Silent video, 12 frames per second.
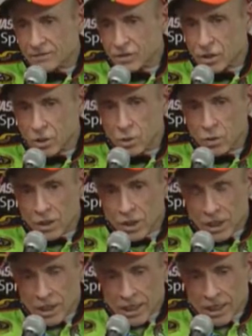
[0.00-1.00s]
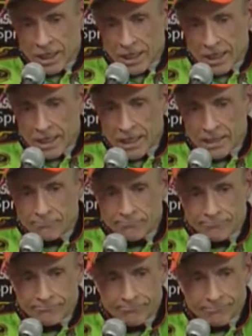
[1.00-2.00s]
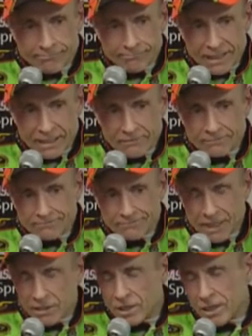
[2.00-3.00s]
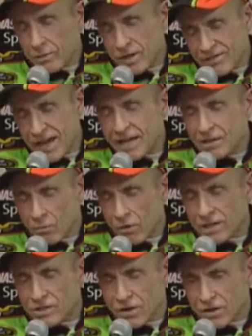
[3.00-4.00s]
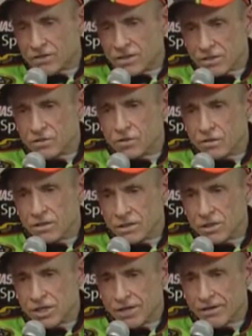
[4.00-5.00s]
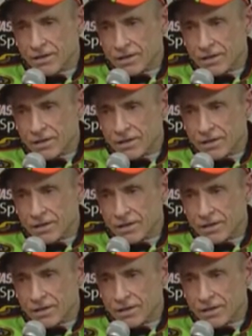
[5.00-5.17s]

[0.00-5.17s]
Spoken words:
So, you know, we've had race cars this good this year.